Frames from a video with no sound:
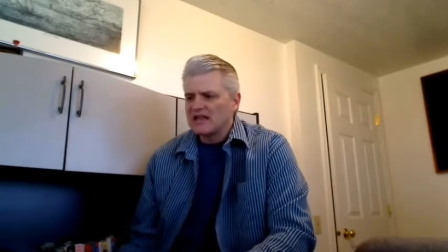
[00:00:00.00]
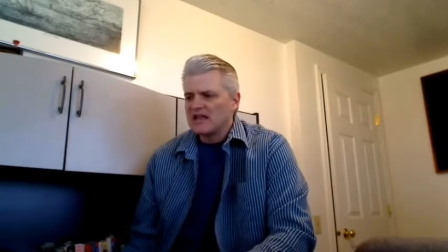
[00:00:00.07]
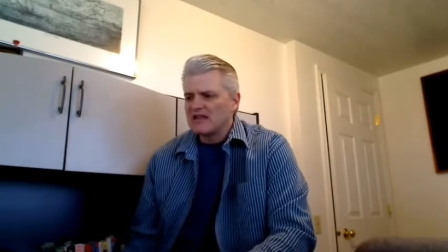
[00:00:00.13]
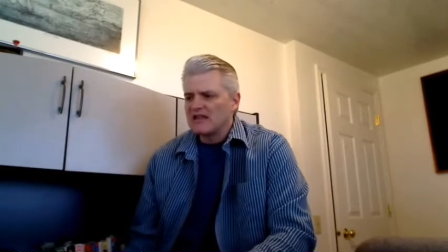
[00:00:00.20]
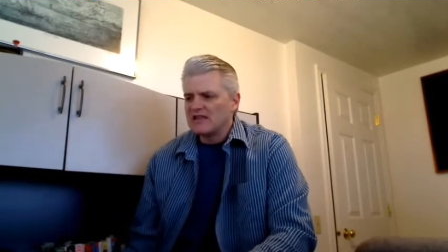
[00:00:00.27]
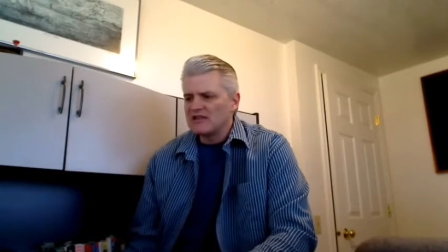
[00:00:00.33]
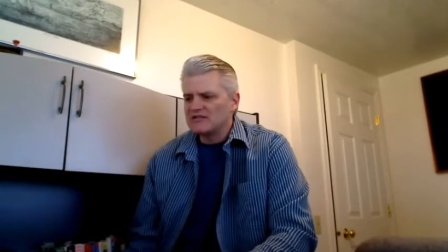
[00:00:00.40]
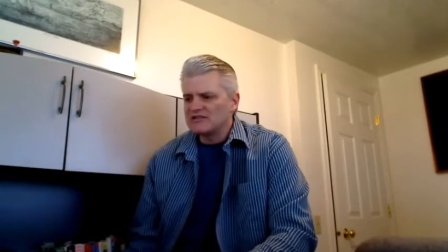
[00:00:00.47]

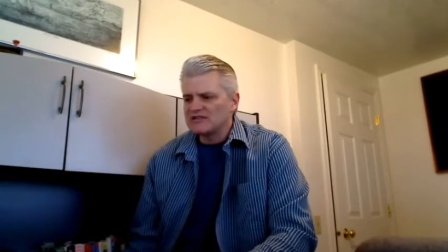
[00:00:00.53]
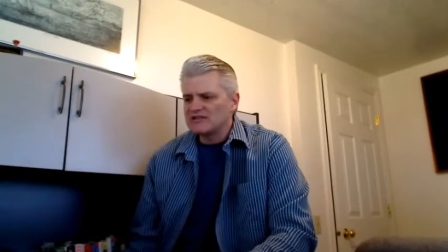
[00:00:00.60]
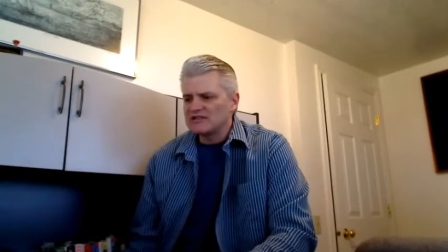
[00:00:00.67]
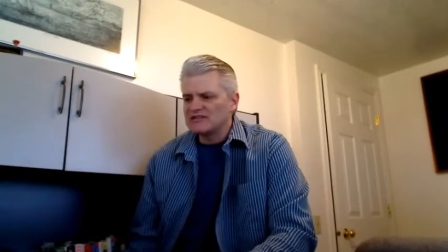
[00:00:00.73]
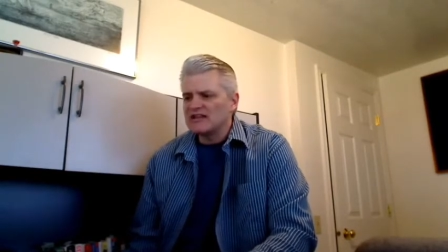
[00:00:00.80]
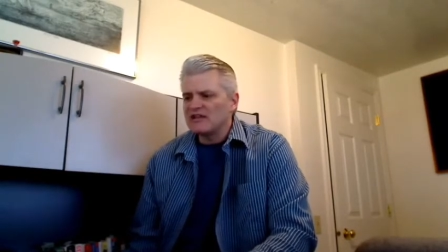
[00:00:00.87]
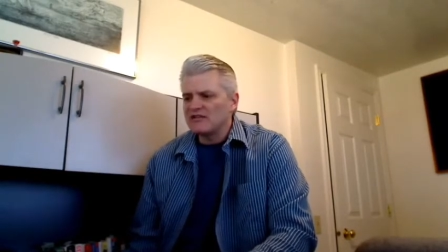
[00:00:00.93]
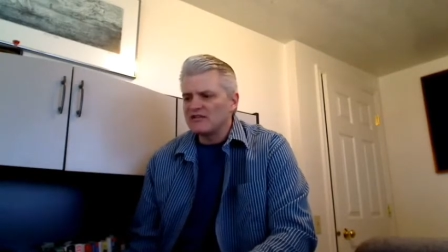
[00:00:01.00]
and then she
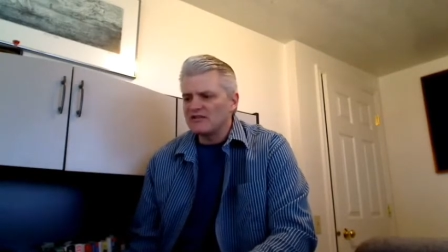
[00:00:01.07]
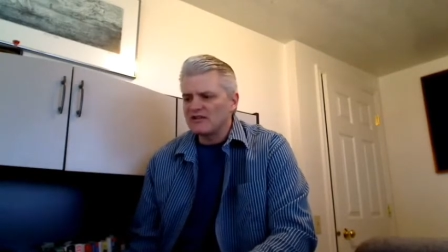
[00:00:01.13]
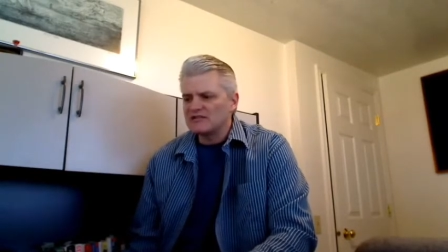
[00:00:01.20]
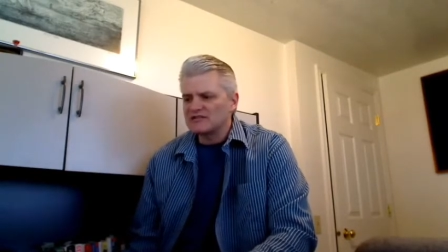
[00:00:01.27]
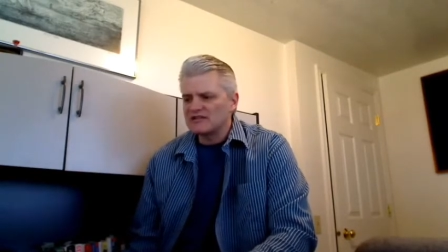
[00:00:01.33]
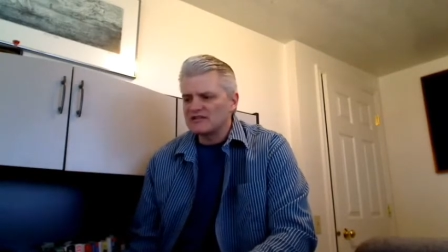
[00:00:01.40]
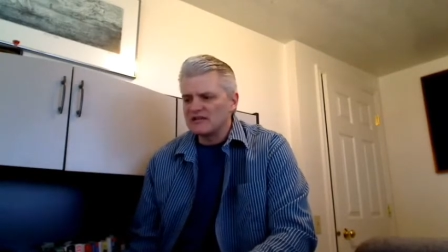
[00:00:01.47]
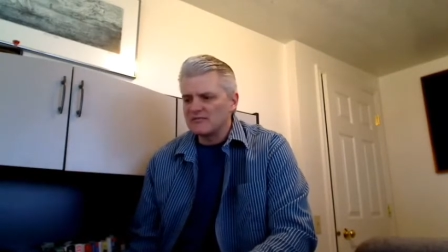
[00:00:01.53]
says, any
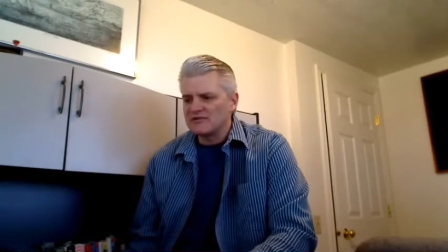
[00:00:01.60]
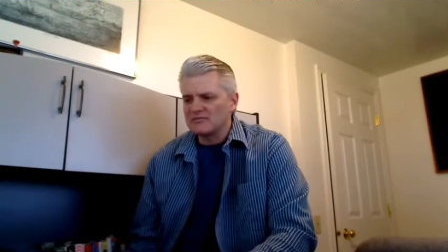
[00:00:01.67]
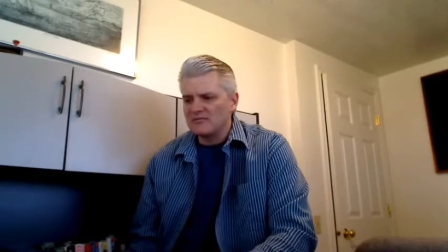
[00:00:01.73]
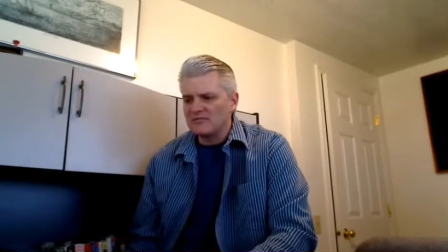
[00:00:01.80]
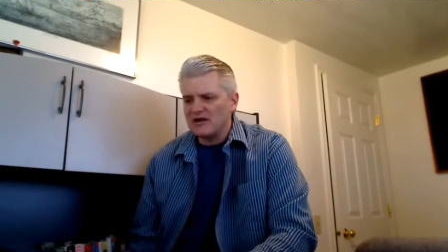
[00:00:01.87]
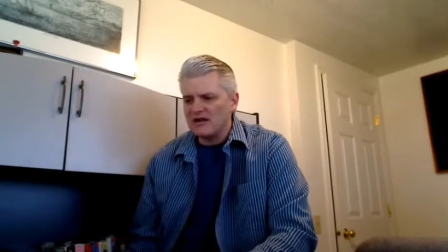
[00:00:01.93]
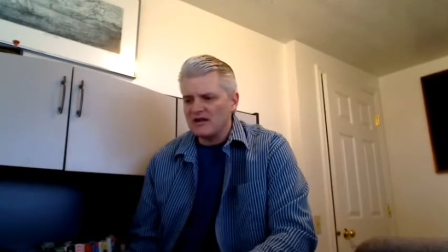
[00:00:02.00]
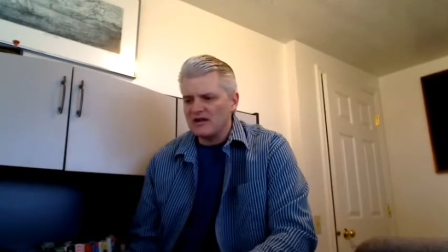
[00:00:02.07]
thoughts come to
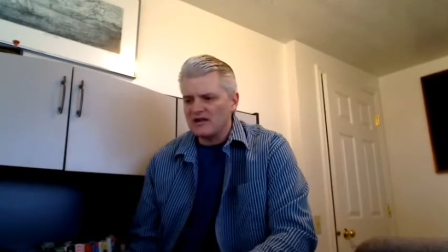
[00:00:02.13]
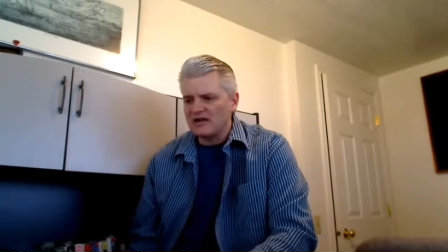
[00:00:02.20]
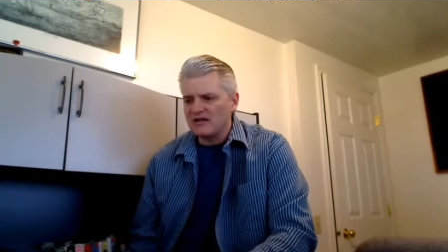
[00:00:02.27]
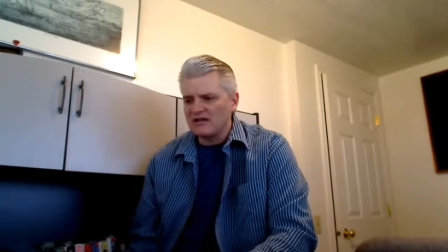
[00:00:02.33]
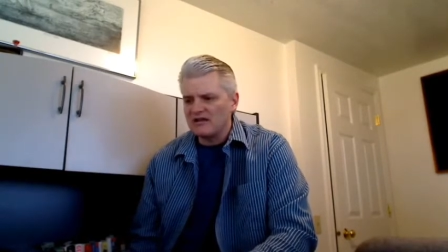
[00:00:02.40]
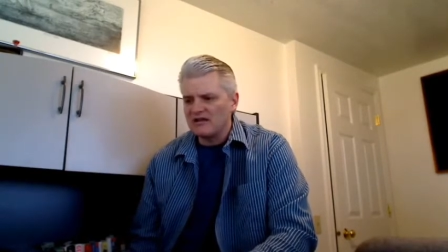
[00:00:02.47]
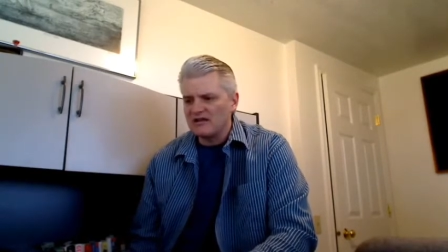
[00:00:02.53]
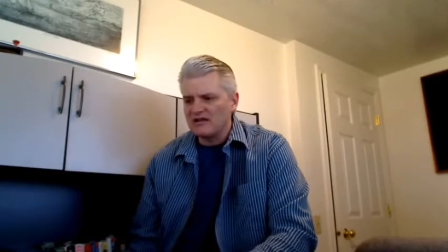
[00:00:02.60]

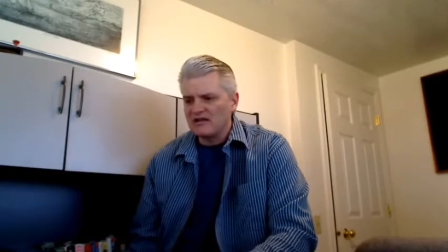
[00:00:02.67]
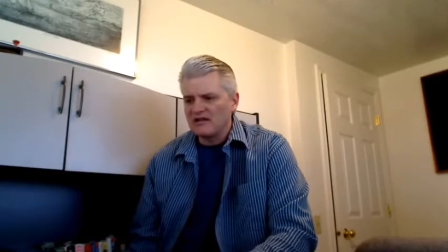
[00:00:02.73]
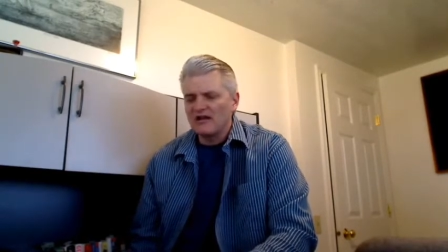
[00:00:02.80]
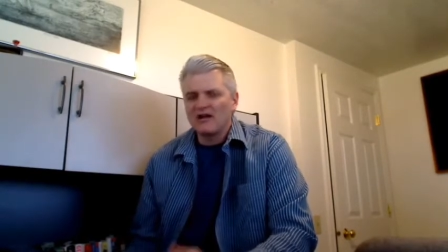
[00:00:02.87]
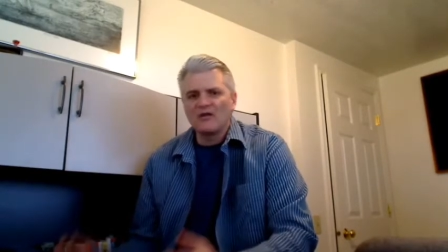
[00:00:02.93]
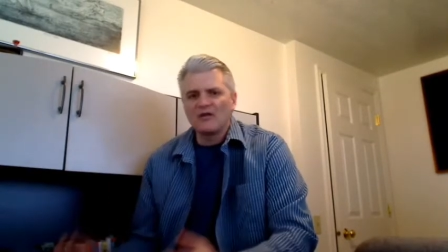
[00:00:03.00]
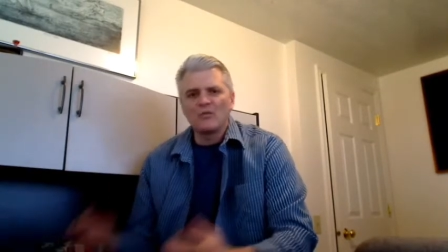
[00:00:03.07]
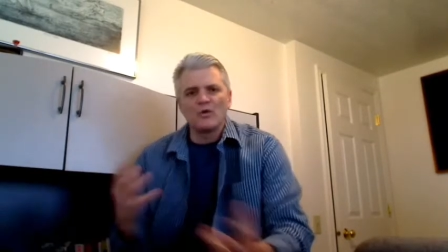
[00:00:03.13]
mind
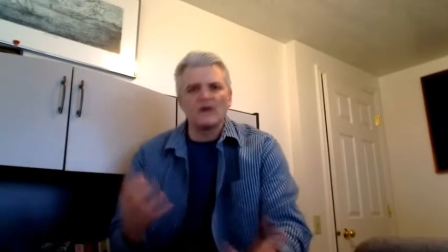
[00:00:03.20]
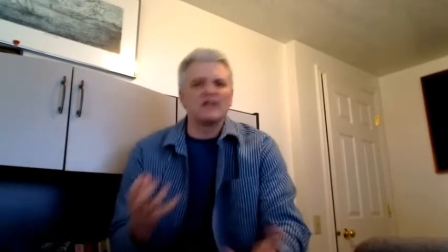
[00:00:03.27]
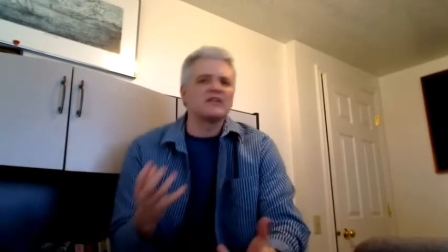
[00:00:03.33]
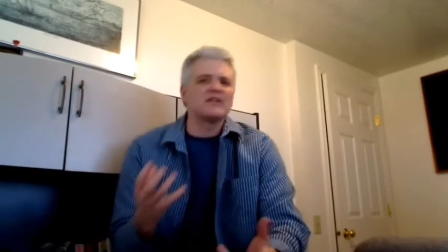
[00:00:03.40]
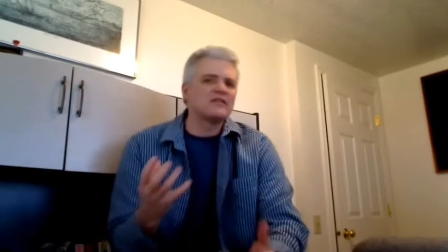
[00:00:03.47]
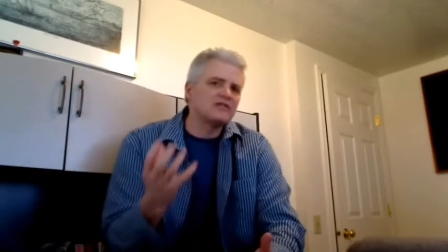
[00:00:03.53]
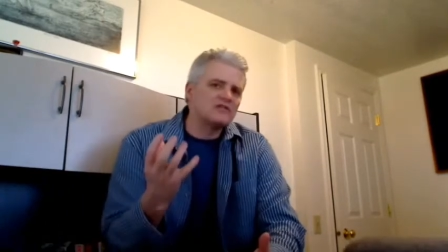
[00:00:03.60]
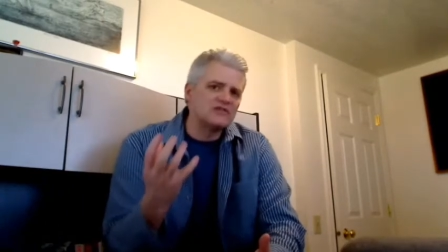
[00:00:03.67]
on
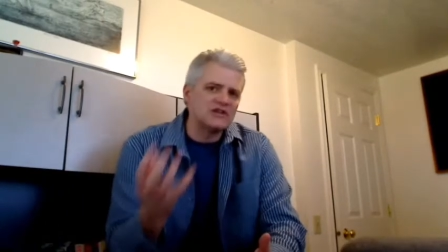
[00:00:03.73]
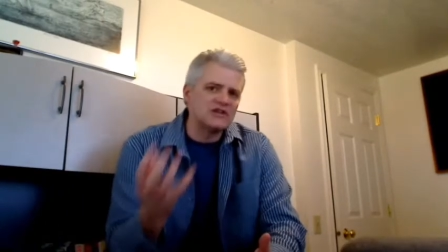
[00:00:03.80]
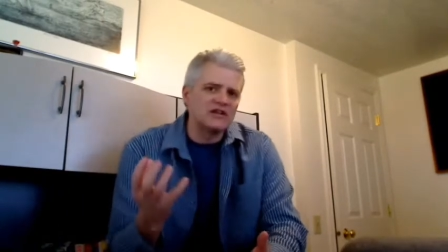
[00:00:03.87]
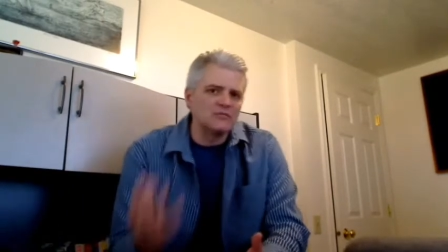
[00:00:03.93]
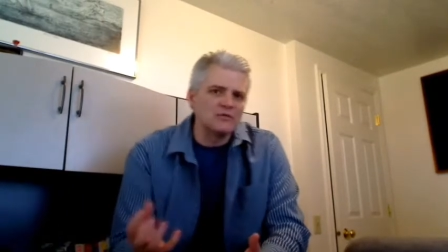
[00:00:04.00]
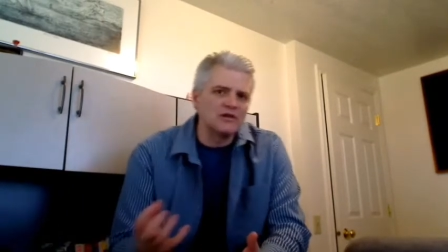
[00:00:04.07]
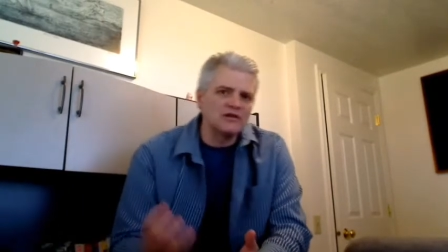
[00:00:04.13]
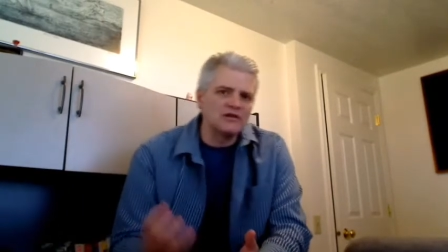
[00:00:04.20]
what she
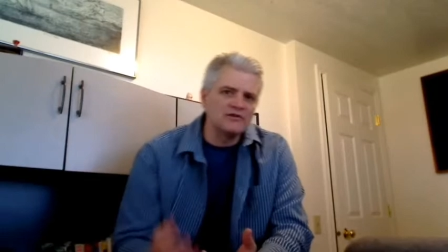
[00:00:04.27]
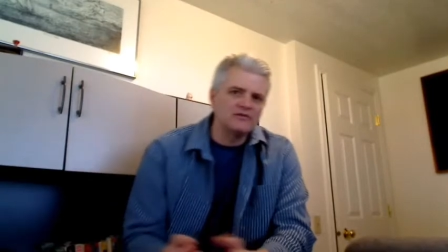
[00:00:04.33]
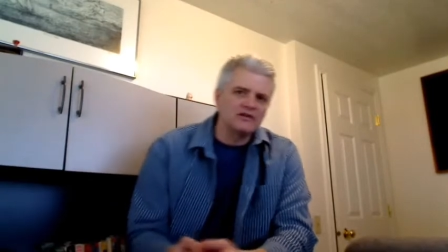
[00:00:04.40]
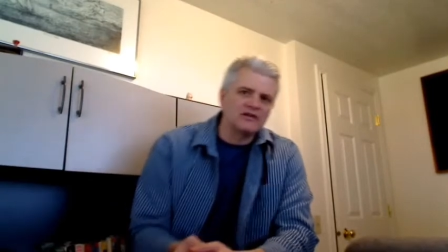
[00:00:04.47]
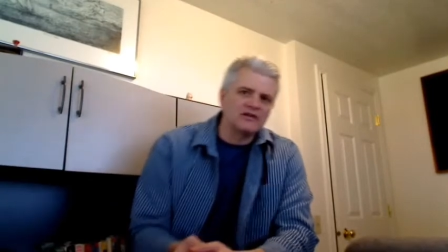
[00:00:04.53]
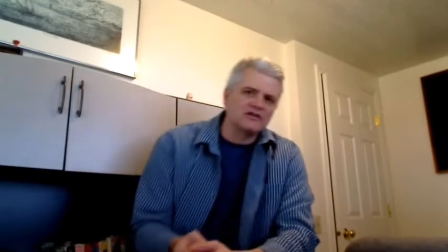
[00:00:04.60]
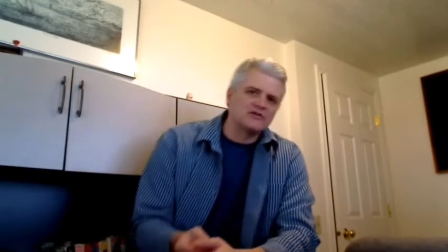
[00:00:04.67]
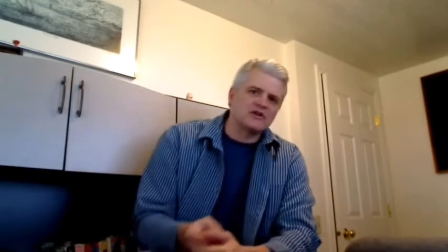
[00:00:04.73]
can really do to
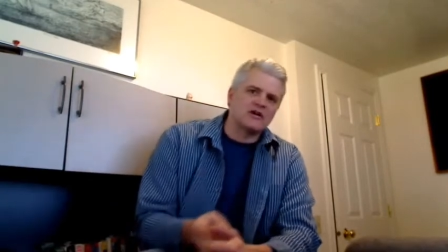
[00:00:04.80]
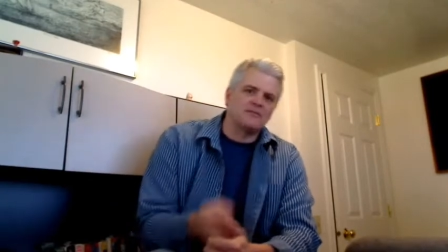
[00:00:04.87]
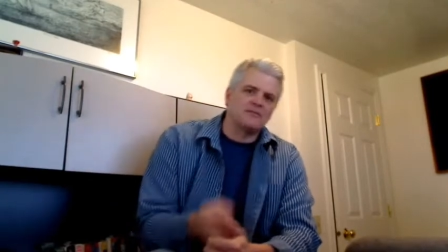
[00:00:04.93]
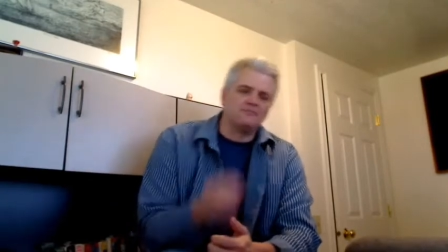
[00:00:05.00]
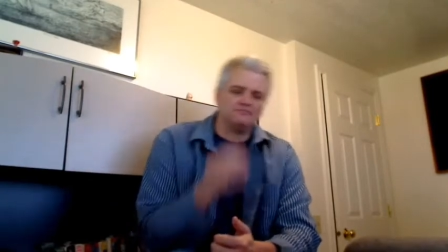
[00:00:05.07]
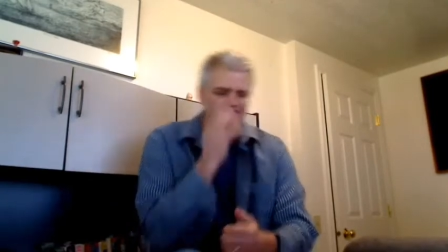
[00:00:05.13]
get a job?